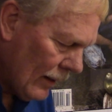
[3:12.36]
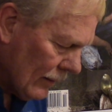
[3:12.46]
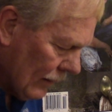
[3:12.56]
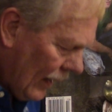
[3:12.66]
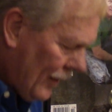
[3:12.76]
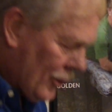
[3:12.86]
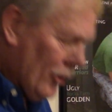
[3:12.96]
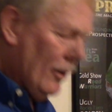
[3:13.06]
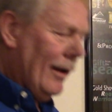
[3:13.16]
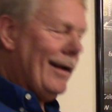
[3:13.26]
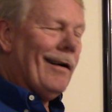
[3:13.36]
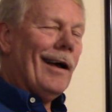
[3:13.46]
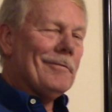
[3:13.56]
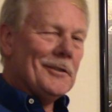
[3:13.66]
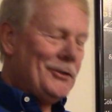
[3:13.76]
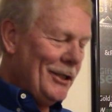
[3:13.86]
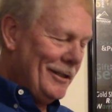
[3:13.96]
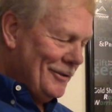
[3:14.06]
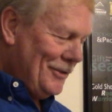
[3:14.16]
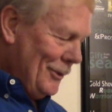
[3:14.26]
Later, and I'll have to cheat
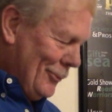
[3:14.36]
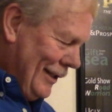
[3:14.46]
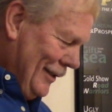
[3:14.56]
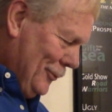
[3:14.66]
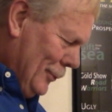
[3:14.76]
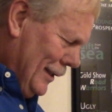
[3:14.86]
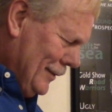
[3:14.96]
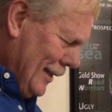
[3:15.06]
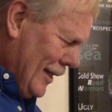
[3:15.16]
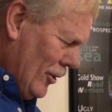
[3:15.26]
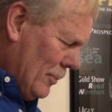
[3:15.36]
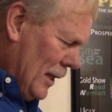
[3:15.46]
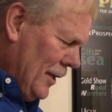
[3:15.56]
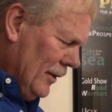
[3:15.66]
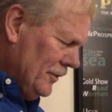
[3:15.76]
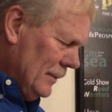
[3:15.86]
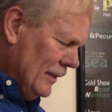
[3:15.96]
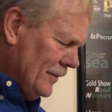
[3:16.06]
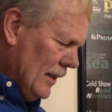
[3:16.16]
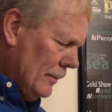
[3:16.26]
and see when this was, I get all my years
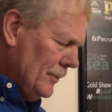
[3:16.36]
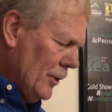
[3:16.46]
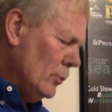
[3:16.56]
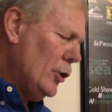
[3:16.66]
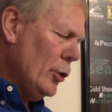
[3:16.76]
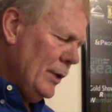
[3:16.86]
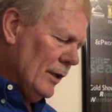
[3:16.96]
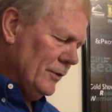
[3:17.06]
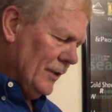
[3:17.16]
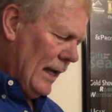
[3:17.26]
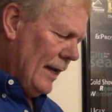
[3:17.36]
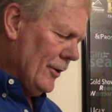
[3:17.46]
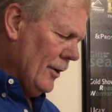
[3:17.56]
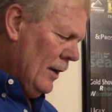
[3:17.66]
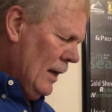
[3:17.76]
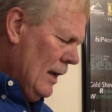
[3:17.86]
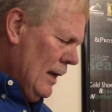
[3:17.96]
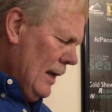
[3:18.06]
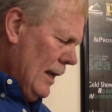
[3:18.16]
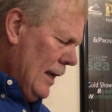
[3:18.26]
mixed up. So 2 years later,
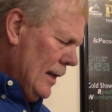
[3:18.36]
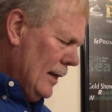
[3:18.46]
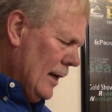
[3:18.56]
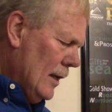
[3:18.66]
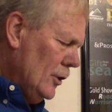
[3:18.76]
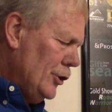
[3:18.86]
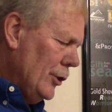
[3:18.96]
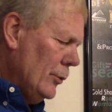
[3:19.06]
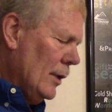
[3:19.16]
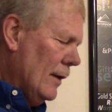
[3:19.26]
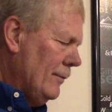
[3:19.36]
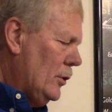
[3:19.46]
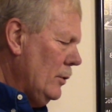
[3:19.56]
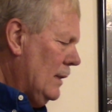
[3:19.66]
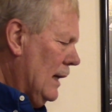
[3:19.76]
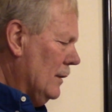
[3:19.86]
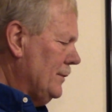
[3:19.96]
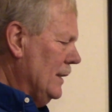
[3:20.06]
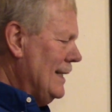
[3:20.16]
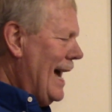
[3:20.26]
in June of
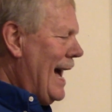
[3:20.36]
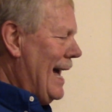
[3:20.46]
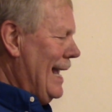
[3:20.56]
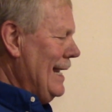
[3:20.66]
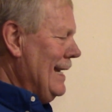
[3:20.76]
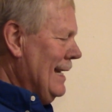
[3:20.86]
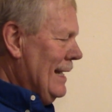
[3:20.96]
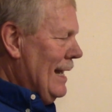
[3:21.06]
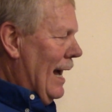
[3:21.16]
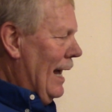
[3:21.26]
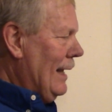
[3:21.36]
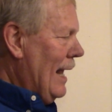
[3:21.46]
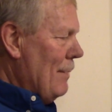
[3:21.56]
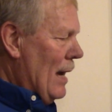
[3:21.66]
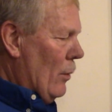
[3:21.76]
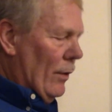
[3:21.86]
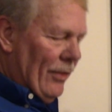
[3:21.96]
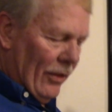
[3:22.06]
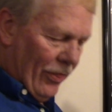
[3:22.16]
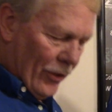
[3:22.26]
2009, I came out with
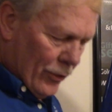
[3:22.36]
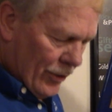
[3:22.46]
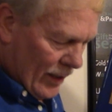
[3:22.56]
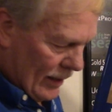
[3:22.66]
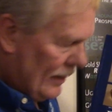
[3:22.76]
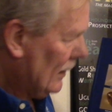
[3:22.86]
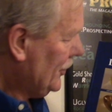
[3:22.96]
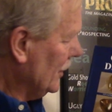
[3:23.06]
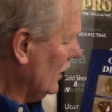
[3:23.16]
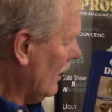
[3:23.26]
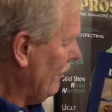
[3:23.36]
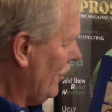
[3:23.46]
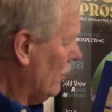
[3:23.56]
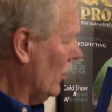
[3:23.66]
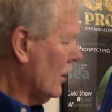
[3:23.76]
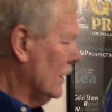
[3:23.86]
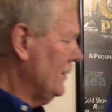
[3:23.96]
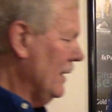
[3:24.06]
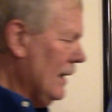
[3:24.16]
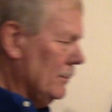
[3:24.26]
the 3rd edition of the book because
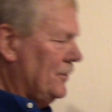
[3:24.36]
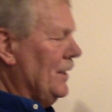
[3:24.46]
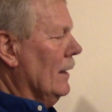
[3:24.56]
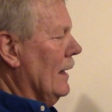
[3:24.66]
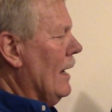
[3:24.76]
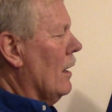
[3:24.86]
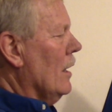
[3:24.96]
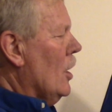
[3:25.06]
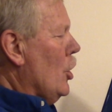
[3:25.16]
they kept selling out.